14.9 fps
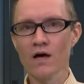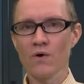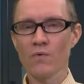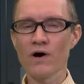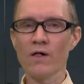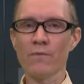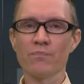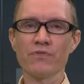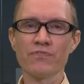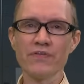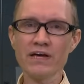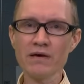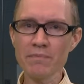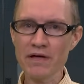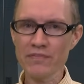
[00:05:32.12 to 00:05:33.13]
Well, the
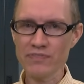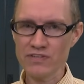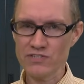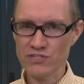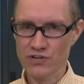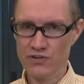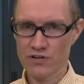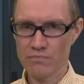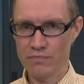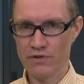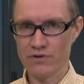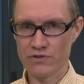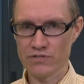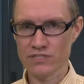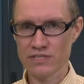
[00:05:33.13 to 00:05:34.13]
thing about these current
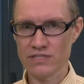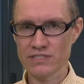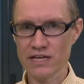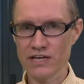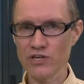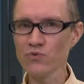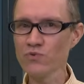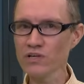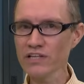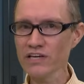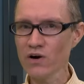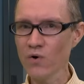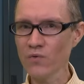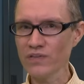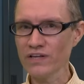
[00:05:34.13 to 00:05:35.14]
mirrors is that you really
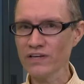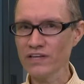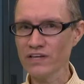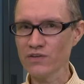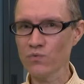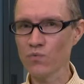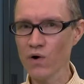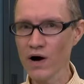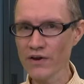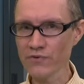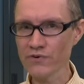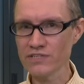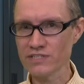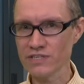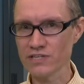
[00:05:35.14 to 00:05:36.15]
only need one
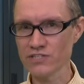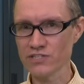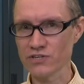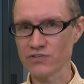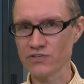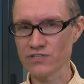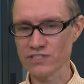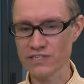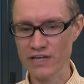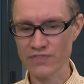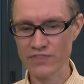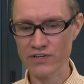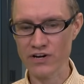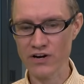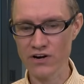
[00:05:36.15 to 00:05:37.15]
resistor to set
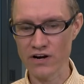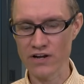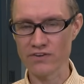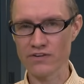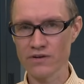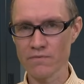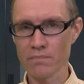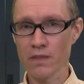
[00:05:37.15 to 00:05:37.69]
the current,